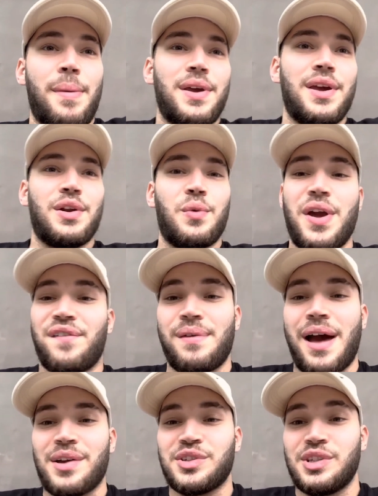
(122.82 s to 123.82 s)
maybe in a week
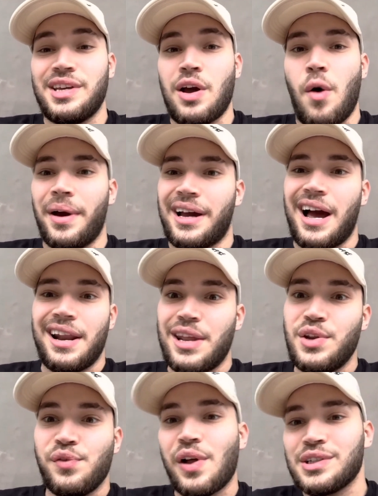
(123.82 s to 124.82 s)
from now see, oh my God,
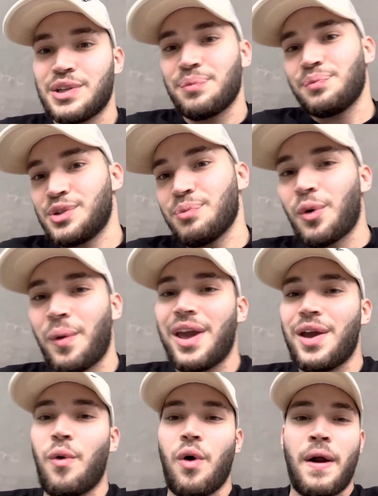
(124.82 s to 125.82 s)
and you've lost some more
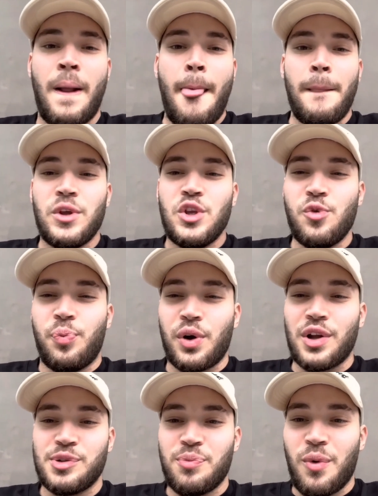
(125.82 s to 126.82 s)
weight, or you
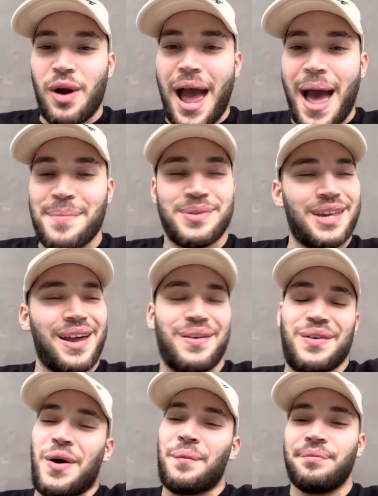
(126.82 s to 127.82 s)
put on some more abs. I
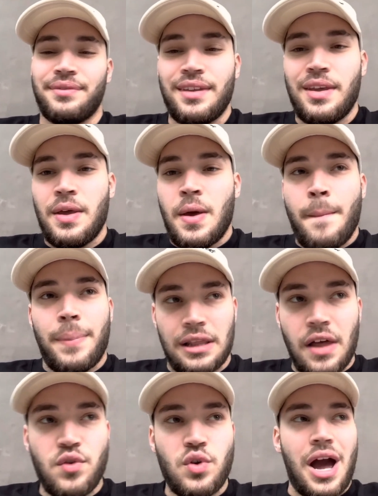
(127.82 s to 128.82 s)
don't know, but
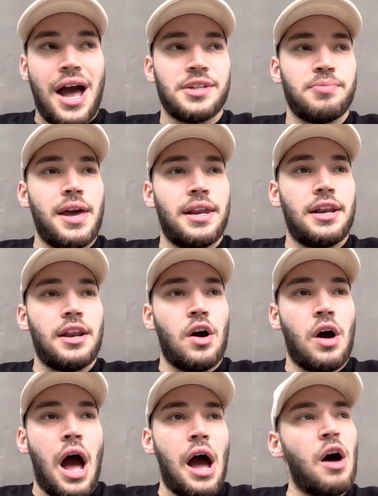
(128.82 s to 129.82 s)
I love you guys, man. And
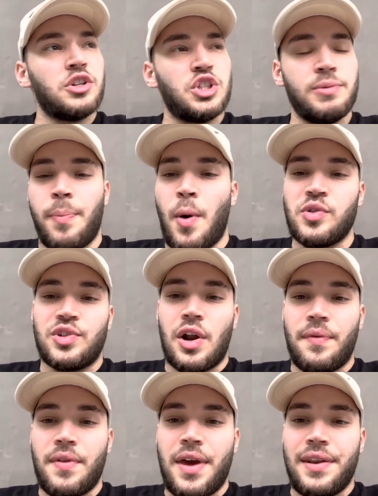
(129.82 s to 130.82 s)
I'll still be
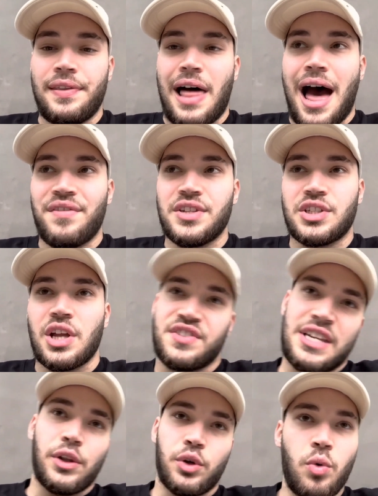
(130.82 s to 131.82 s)
posting on Aiden Live and
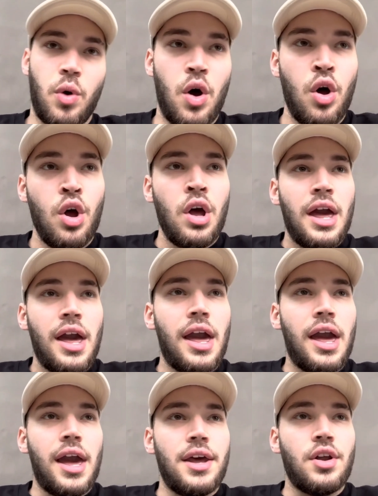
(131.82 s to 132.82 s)
stuff. Celery will,
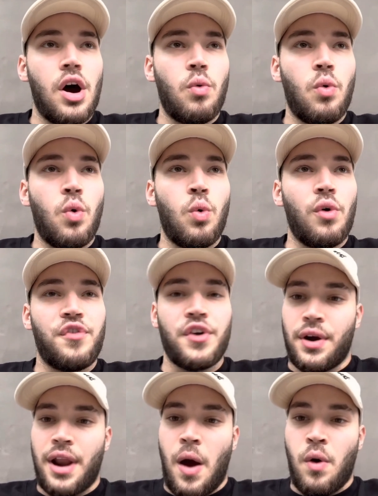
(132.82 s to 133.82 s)
and we'll
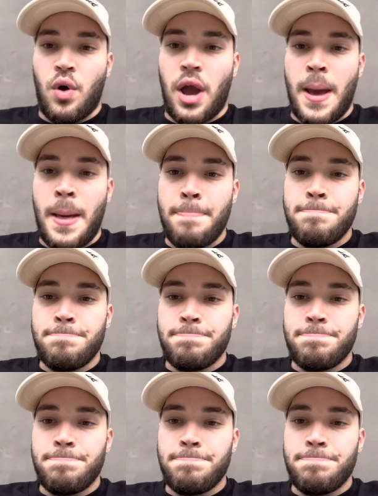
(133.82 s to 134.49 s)
figure it out. Okay,